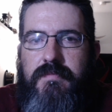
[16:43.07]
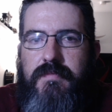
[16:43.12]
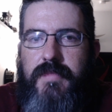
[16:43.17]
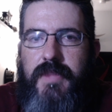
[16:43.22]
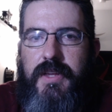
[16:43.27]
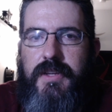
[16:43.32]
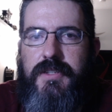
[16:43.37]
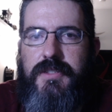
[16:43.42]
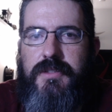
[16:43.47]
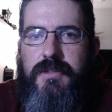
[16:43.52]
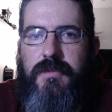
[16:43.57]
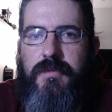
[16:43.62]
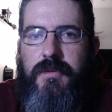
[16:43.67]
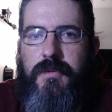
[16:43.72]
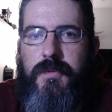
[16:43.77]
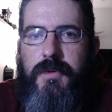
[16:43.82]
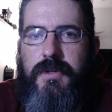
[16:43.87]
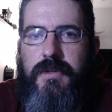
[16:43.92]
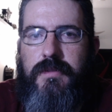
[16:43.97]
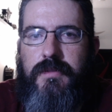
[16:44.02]
They just knew it
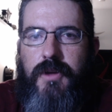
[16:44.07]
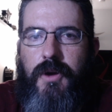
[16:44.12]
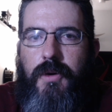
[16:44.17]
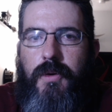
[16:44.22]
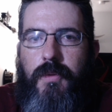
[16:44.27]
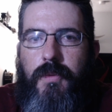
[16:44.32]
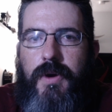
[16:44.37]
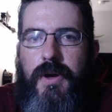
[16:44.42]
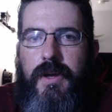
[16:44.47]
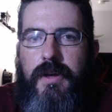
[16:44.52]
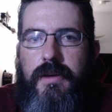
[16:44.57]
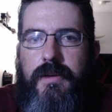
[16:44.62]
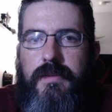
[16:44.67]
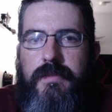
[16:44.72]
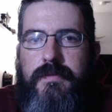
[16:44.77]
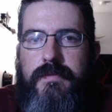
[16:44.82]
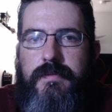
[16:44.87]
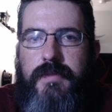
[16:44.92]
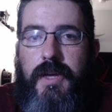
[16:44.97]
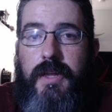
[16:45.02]
would go away.
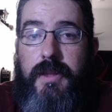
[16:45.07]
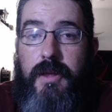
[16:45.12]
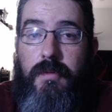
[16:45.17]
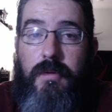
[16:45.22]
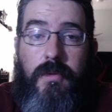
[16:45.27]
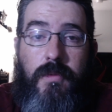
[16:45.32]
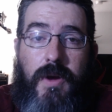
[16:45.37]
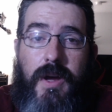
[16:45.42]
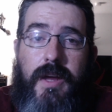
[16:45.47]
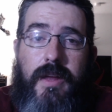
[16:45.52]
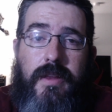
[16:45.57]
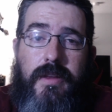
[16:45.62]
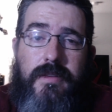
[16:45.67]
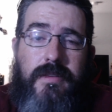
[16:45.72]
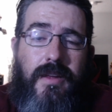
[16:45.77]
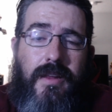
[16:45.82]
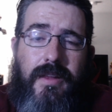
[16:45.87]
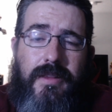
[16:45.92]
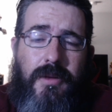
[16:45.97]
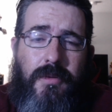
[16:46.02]
And they were right. It's
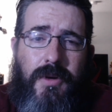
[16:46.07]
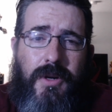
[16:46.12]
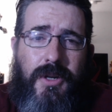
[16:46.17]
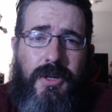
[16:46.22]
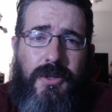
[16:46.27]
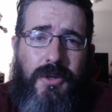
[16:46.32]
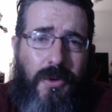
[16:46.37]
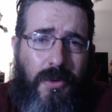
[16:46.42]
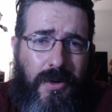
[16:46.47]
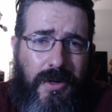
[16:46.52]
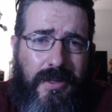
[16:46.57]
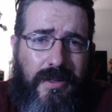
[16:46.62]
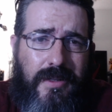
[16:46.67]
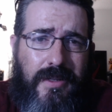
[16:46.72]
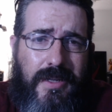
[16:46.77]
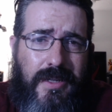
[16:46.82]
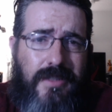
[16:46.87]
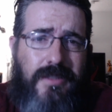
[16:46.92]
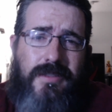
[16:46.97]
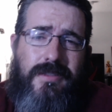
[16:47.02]
not like they were ignoring
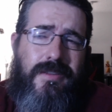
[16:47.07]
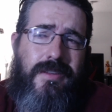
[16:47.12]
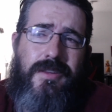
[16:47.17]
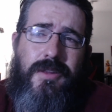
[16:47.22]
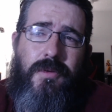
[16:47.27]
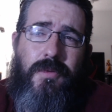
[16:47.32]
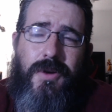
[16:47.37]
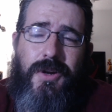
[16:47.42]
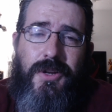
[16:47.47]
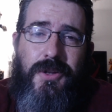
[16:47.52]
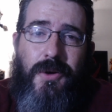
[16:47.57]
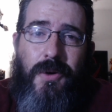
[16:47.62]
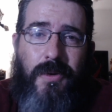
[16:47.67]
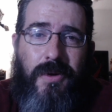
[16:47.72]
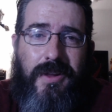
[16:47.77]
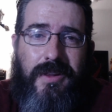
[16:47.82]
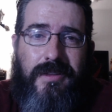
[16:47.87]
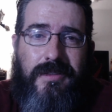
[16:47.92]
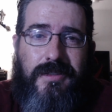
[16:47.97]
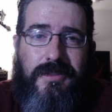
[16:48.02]
this. They weren't
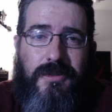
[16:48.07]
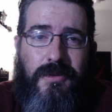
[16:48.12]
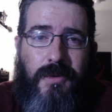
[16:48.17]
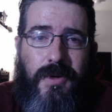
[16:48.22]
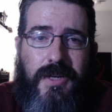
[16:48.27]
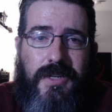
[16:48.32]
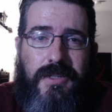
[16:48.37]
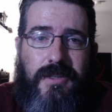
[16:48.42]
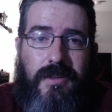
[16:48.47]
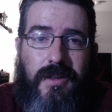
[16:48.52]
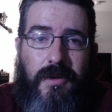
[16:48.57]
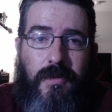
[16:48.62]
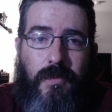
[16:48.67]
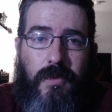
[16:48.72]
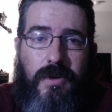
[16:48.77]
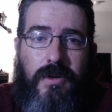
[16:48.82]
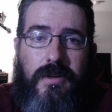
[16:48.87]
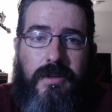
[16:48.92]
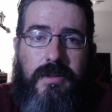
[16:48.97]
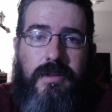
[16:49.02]
ignoring the situation. They
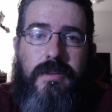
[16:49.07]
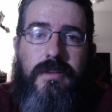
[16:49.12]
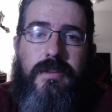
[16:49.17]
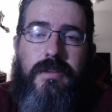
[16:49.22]
weren't.